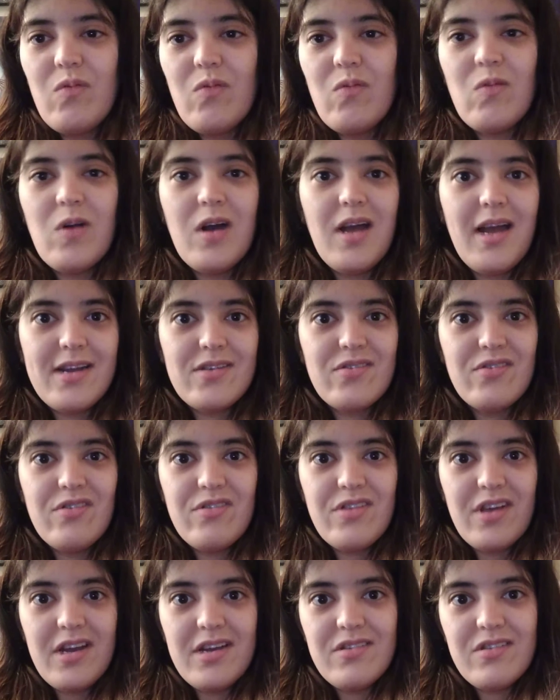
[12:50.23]
what
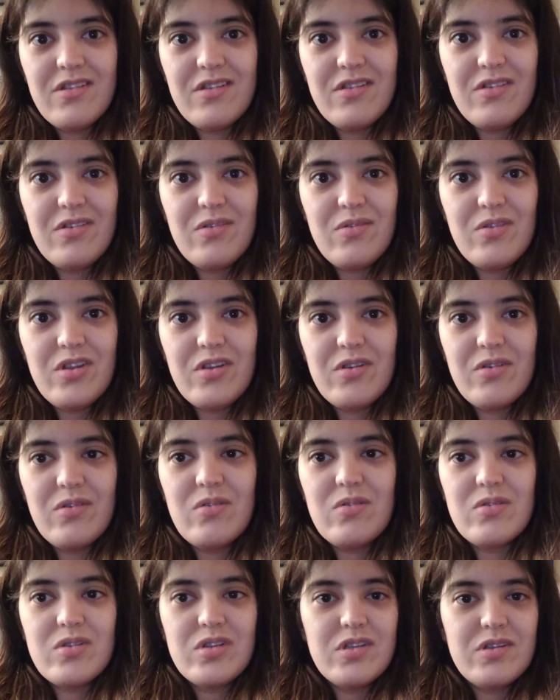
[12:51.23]
exercises you
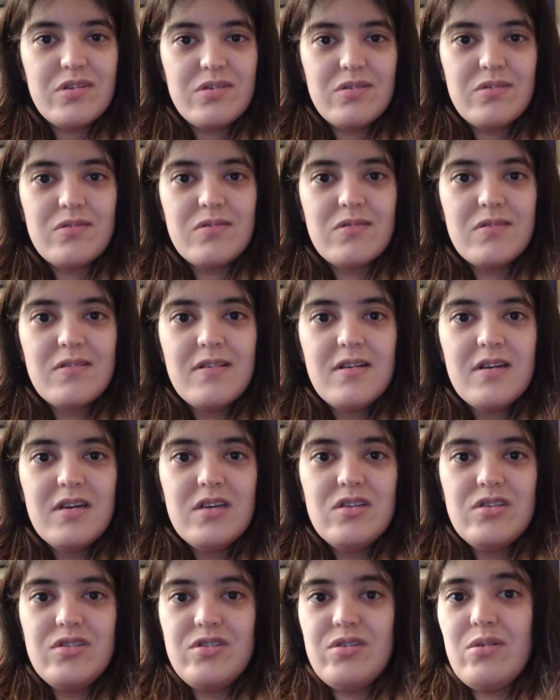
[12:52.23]
do to
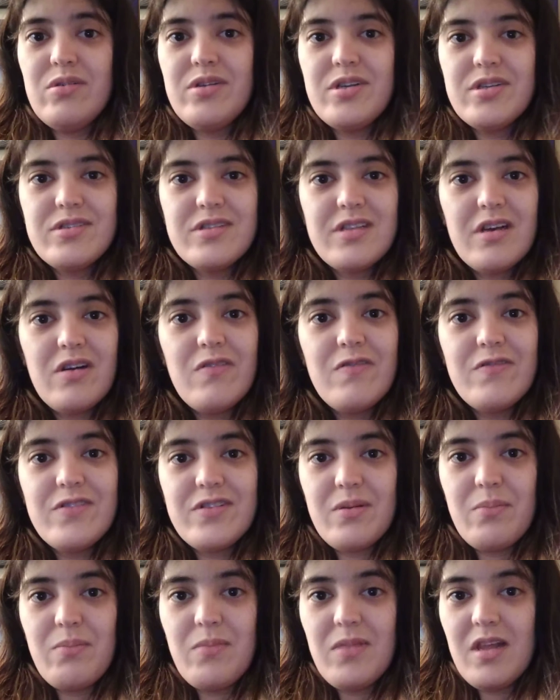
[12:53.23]
show yourself
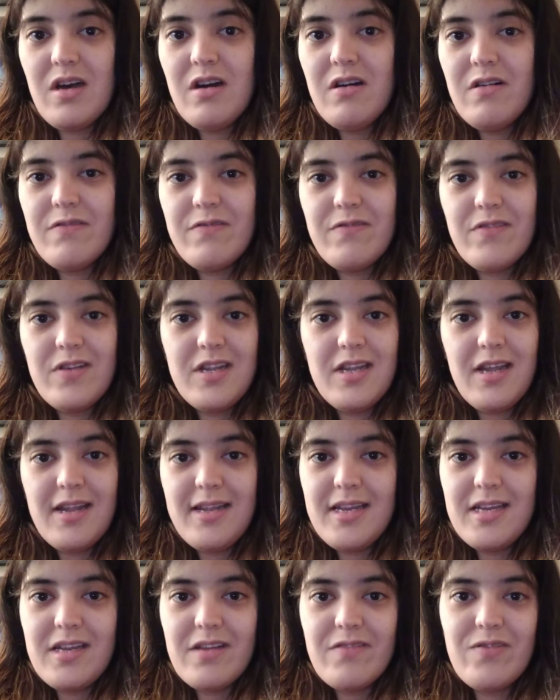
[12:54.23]
some love in
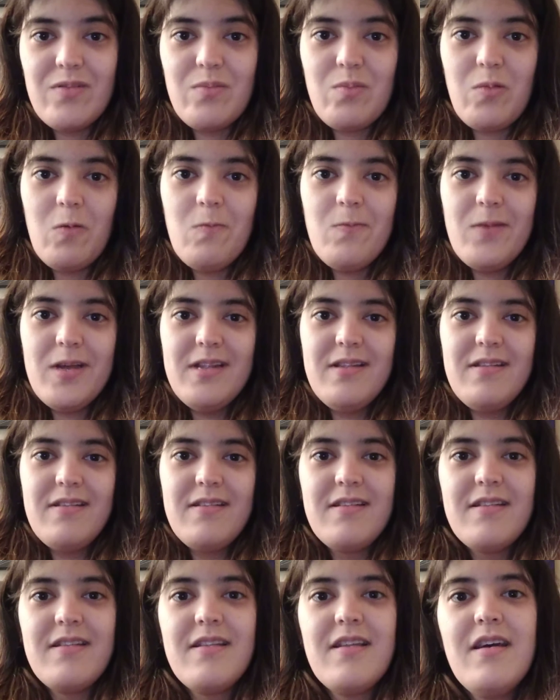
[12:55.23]
any given moment.
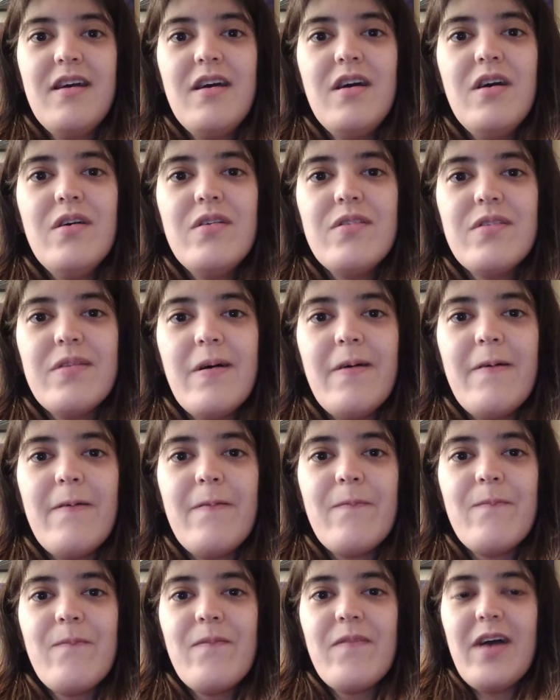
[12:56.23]

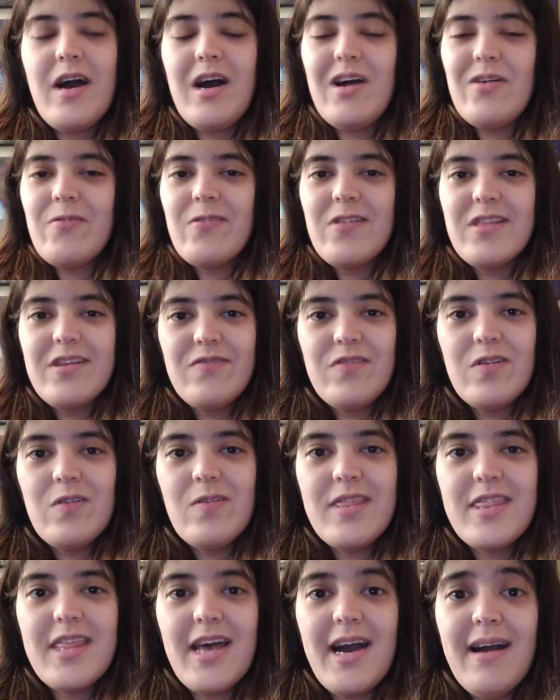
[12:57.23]
So I will leave you
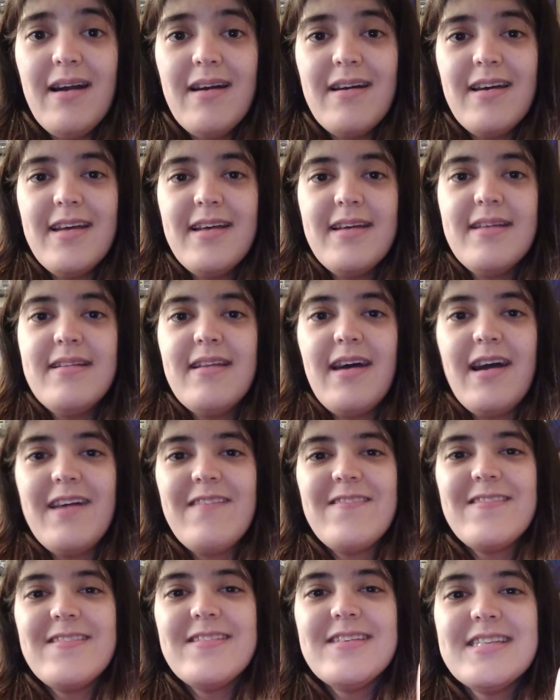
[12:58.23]
with that, and I
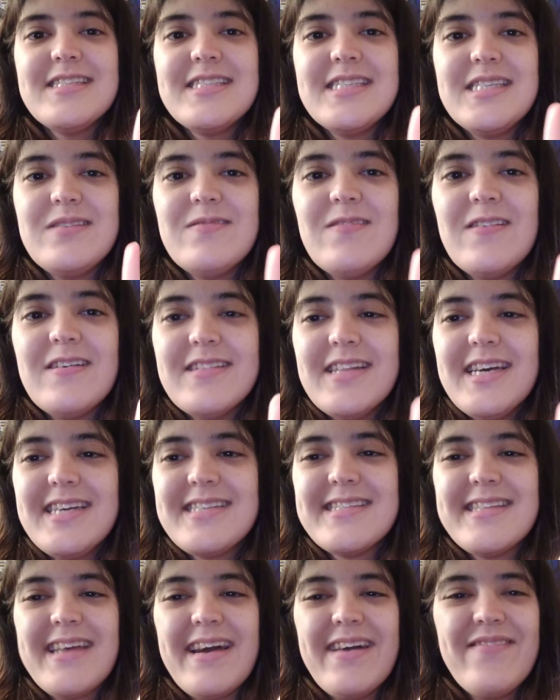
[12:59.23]
will see you all
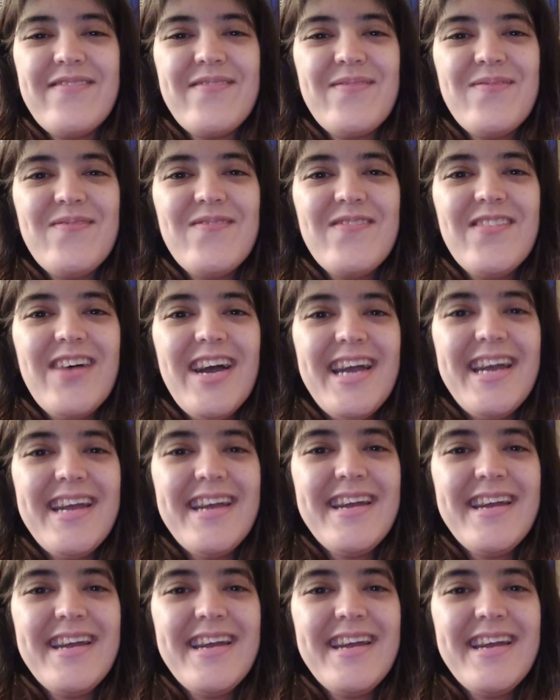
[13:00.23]
next time. Bye.